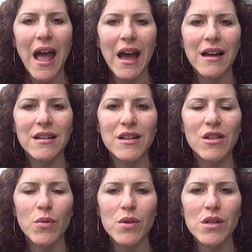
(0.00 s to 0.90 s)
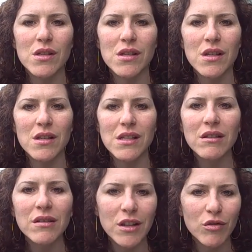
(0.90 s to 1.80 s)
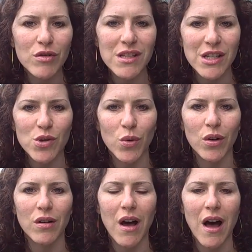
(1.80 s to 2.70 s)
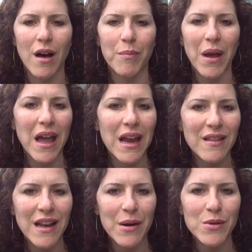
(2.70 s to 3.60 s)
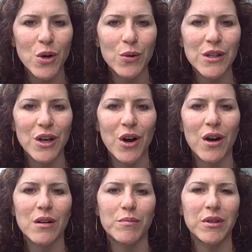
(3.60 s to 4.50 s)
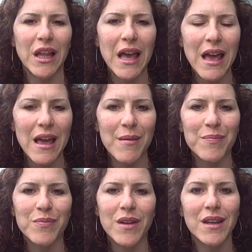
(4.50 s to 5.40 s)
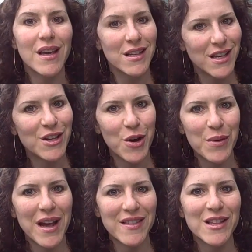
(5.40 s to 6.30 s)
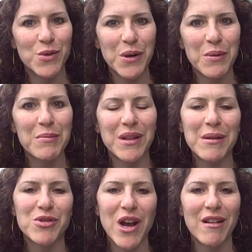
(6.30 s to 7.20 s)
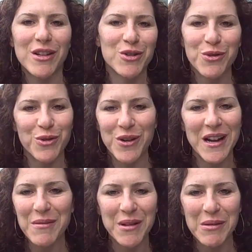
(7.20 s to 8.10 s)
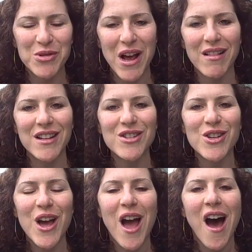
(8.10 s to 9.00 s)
and there was still a little residual pain that I was holding on, blame. Yes, I know we had that 21 blame challenge or 30-day blame challenge.